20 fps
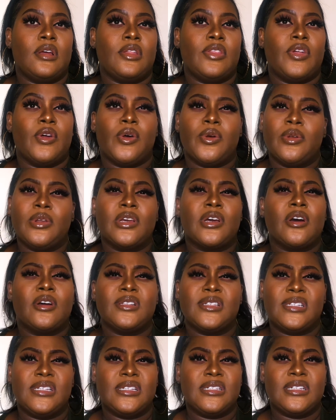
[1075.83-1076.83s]
the only
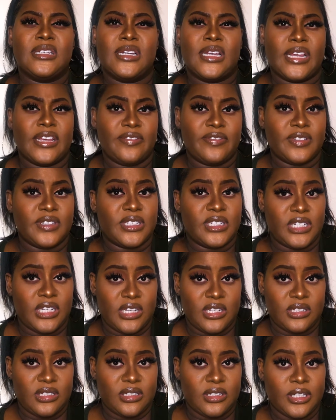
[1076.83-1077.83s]
constant in life is
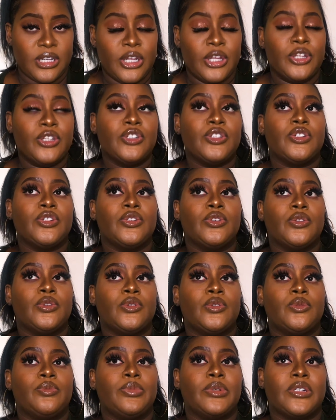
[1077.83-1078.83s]
change.
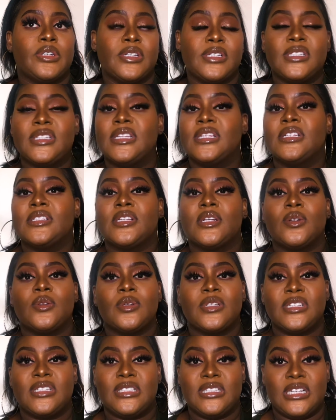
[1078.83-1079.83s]
So because things are
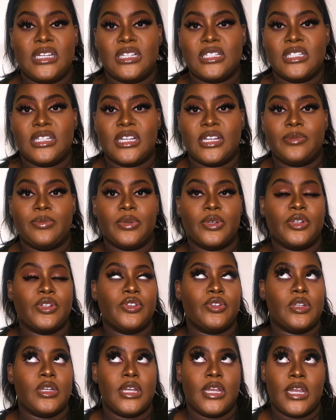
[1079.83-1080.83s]
always changing, and
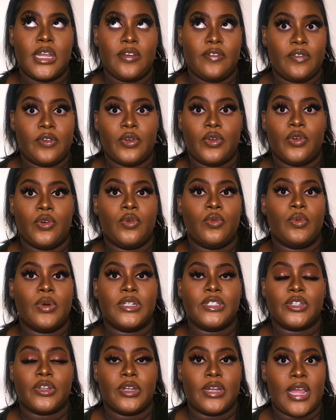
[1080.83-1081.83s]
because you never know
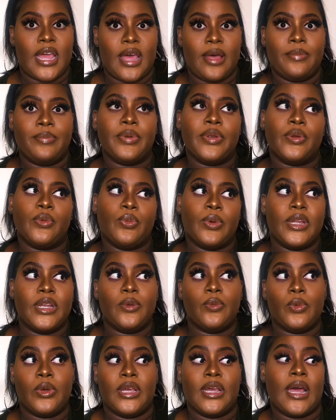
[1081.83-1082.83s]
what's going to happen,
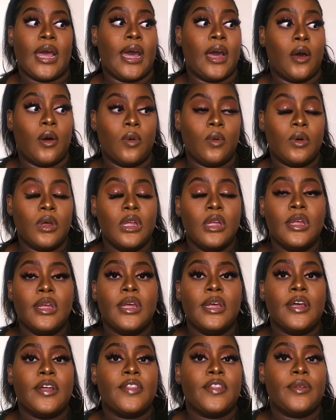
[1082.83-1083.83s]
when, where, how,
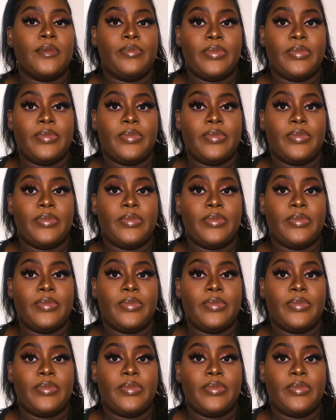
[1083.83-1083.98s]
the